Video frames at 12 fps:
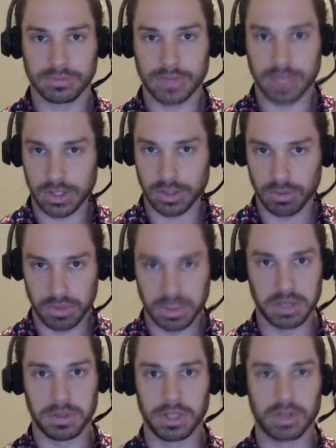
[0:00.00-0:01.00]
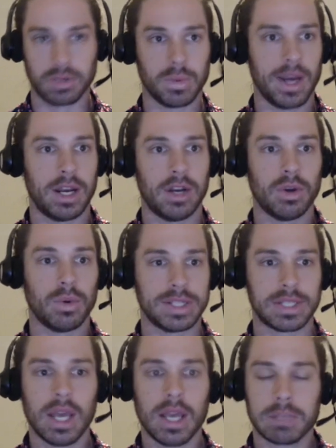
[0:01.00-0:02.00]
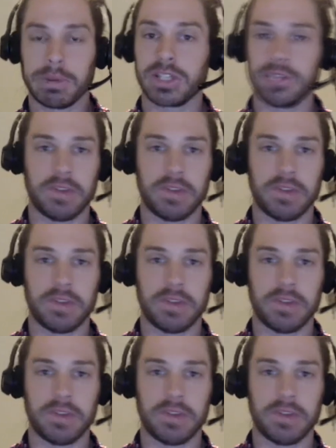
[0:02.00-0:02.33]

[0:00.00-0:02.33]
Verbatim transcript: That's a really, really good one. And it always, especially